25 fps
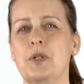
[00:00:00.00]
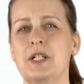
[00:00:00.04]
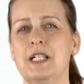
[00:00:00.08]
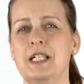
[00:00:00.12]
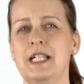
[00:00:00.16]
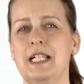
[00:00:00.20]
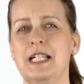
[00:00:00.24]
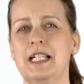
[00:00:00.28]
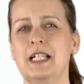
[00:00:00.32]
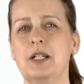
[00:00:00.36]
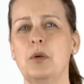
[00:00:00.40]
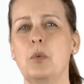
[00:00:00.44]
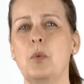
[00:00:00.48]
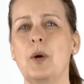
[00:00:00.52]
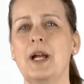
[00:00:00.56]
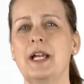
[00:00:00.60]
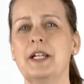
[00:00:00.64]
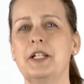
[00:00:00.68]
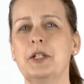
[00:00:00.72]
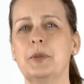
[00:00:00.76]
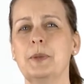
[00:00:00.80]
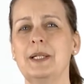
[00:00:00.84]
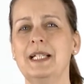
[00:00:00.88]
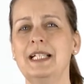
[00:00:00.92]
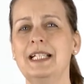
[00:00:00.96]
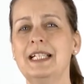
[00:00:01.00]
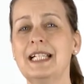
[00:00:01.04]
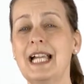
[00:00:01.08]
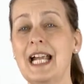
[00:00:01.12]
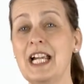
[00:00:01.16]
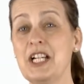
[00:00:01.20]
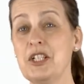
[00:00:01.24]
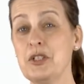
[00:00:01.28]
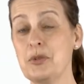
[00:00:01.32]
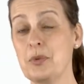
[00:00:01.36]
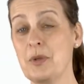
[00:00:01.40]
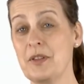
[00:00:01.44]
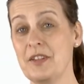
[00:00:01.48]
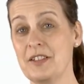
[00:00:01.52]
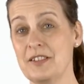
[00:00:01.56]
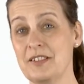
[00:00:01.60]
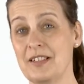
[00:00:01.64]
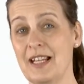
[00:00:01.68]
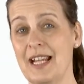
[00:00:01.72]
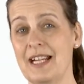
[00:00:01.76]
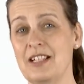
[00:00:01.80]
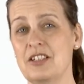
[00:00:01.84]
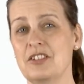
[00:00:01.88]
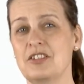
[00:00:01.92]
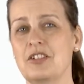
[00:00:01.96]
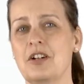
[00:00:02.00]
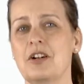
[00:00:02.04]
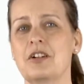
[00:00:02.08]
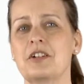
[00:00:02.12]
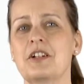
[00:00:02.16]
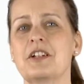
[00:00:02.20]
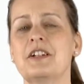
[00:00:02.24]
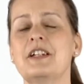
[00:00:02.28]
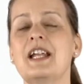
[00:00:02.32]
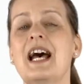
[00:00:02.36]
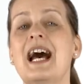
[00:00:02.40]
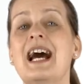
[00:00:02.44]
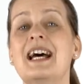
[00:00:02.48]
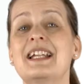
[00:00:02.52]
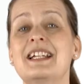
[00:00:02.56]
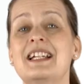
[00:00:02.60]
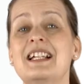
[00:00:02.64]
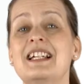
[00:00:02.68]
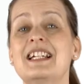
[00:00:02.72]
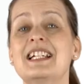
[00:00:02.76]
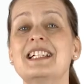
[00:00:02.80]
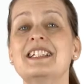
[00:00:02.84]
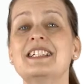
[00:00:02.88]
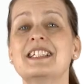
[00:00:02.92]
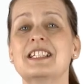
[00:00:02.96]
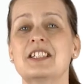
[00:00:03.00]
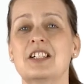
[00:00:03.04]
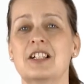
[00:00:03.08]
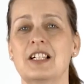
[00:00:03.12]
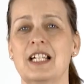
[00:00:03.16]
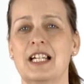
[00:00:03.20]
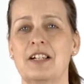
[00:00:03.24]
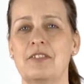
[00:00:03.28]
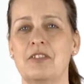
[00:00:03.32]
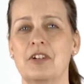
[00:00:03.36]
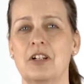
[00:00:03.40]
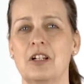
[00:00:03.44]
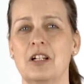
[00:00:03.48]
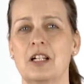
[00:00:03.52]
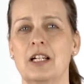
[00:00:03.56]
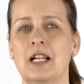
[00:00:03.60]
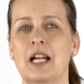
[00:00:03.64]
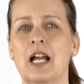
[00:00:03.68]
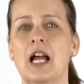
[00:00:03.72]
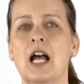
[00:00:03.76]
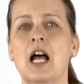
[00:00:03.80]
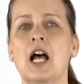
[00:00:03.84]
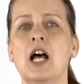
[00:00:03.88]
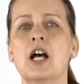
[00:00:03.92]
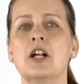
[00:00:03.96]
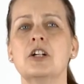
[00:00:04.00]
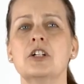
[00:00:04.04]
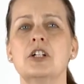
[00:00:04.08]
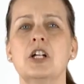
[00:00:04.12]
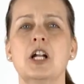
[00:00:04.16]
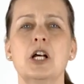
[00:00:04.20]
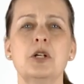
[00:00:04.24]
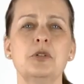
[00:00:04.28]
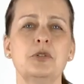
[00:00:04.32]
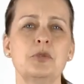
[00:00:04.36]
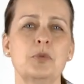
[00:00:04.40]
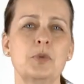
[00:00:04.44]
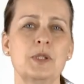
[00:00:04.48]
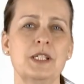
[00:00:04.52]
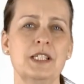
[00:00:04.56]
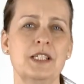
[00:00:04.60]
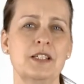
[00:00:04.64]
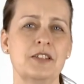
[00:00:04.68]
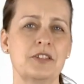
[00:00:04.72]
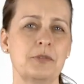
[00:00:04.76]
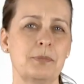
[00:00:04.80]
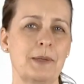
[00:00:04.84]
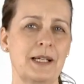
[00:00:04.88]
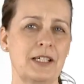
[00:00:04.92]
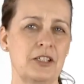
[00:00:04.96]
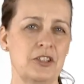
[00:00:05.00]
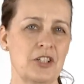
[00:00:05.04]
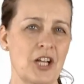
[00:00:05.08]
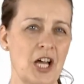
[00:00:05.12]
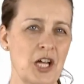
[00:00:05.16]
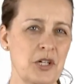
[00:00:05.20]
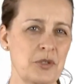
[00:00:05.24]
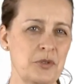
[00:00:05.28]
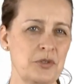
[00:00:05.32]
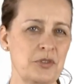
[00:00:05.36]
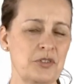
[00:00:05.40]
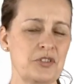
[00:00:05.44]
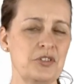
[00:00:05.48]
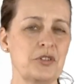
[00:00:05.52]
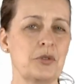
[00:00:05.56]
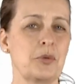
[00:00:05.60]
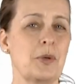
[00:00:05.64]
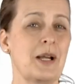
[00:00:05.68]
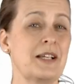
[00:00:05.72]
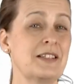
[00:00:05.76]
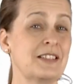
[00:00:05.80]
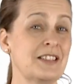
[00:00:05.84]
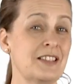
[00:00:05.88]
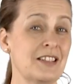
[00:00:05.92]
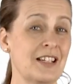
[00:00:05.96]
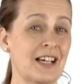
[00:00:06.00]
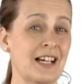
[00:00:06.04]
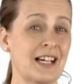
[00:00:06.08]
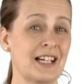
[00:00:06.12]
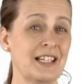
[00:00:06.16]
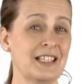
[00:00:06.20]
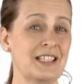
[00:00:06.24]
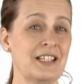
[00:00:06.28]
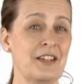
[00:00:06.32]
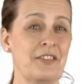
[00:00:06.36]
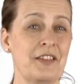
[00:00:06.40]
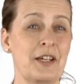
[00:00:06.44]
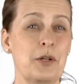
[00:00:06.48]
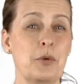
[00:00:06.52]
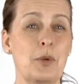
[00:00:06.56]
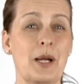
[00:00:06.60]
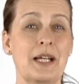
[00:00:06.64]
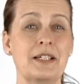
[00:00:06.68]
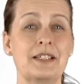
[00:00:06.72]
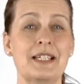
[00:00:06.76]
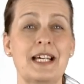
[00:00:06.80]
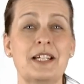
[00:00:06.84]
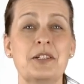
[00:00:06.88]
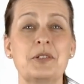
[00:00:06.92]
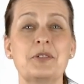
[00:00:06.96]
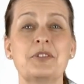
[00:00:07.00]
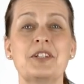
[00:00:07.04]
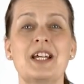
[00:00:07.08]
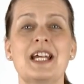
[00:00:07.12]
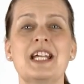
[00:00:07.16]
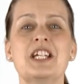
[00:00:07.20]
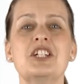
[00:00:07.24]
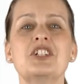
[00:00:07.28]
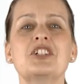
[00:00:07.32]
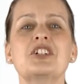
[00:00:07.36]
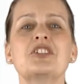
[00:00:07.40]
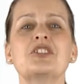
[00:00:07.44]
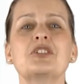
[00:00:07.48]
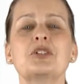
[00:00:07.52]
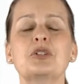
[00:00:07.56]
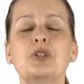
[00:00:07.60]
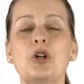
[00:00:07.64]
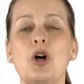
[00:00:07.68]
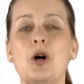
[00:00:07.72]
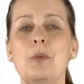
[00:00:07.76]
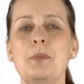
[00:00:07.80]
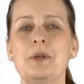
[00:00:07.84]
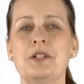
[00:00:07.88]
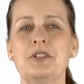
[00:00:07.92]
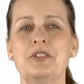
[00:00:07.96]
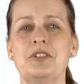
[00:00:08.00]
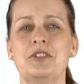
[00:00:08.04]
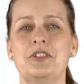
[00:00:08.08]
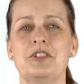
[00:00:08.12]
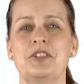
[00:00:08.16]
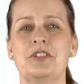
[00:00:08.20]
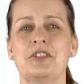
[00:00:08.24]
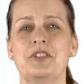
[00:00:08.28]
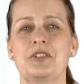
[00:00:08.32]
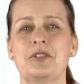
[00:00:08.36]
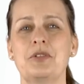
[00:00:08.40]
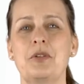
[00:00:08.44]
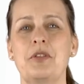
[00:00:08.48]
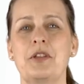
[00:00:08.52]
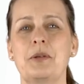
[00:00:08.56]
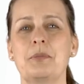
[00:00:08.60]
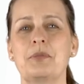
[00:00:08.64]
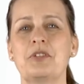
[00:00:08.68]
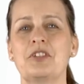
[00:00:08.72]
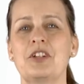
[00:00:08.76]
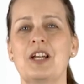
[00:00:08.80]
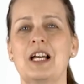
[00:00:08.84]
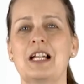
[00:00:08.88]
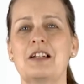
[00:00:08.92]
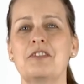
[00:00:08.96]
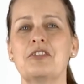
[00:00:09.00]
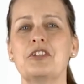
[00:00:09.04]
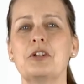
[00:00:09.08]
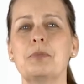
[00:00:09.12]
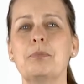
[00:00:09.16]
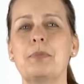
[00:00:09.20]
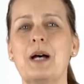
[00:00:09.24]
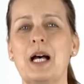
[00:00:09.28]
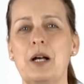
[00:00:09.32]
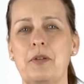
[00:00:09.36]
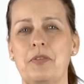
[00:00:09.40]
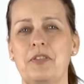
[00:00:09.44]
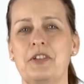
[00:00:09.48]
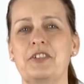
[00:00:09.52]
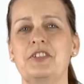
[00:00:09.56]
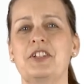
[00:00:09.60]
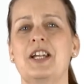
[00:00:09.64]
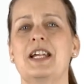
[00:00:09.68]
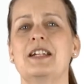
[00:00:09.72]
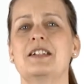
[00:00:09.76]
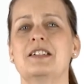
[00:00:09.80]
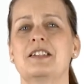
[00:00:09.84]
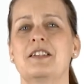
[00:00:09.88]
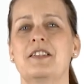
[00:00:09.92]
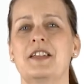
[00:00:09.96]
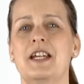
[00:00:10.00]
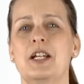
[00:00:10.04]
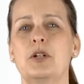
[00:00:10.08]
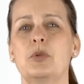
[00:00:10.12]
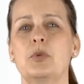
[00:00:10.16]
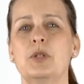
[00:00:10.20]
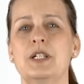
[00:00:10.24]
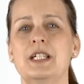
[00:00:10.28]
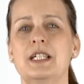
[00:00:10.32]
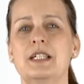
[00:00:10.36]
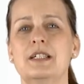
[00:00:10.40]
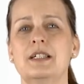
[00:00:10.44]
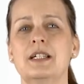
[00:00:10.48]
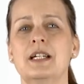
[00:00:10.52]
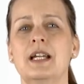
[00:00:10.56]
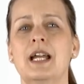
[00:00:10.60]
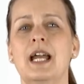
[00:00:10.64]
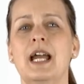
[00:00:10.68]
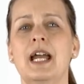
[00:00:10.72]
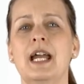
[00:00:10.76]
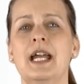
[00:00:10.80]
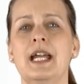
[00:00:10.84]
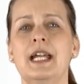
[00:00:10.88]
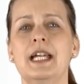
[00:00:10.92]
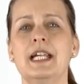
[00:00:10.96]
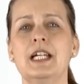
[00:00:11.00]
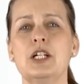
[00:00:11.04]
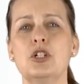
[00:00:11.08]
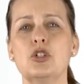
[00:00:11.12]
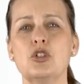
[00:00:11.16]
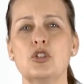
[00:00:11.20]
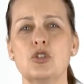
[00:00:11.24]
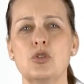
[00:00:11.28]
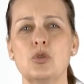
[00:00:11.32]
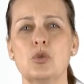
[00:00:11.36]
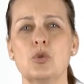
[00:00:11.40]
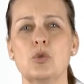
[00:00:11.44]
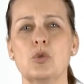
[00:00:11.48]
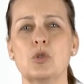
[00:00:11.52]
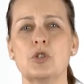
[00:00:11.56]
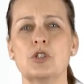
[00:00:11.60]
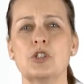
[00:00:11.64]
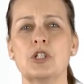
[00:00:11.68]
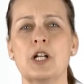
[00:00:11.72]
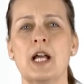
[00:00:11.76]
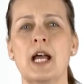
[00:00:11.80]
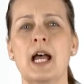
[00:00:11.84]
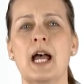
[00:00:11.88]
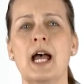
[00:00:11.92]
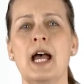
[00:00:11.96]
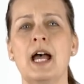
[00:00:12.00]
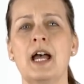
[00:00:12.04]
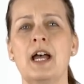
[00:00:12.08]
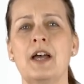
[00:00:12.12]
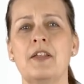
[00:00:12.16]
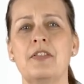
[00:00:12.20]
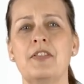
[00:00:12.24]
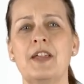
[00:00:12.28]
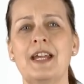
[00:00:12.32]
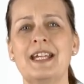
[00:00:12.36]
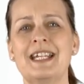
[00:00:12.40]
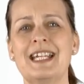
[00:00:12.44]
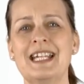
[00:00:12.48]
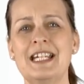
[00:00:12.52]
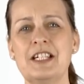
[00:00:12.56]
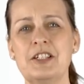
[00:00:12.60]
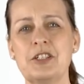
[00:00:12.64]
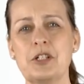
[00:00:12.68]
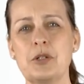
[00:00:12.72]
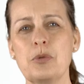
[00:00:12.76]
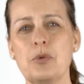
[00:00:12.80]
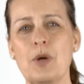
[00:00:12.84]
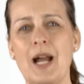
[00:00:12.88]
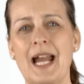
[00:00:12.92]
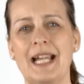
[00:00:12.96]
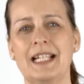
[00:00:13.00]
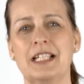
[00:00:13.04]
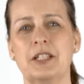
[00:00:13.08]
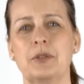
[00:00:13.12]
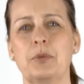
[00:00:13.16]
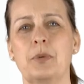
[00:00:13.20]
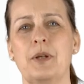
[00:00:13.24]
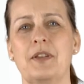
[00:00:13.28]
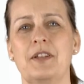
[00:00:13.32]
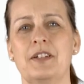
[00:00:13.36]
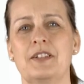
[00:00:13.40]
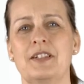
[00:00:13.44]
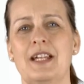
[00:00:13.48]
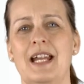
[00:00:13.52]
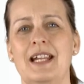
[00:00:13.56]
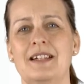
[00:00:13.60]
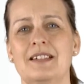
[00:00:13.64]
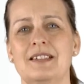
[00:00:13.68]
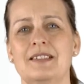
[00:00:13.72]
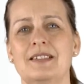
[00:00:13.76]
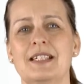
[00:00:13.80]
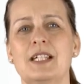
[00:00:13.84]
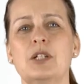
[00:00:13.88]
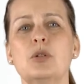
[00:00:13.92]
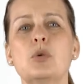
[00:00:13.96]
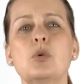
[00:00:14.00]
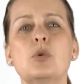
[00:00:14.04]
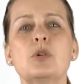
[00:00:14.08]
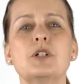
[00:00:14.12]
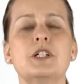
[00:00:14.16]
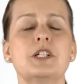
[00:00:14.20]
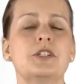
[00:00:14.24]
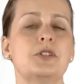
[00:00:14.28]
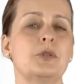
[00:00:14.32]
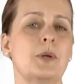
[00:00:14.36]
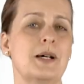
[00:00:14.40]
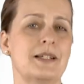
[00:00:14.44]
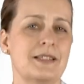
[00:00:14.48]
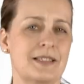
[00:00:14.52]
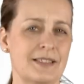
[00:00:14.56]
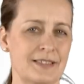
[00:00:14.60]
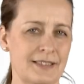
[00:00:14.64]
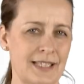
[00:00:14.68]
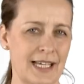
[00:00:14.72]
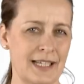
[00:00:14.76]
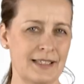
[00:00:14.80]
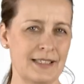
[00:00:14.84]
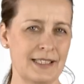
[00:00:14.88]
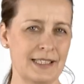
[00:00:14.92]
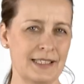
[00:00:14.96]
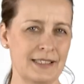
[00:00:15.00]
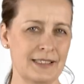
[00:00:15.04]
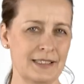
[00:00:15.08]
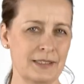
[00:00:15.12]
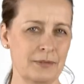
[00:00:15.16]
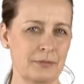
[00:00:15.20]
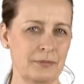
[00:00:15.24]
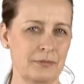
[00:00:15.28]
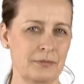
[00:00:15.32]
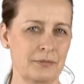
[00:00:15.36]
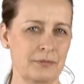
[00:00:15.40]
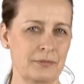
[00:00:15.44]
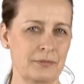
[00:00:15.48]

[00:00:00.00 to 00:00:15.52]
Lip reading: reading where you engage with the text on an analytical level. Close readers make notes or underline, they write annotations or comments to themselves about the text they read. In short, they interact with the text in order to understand it.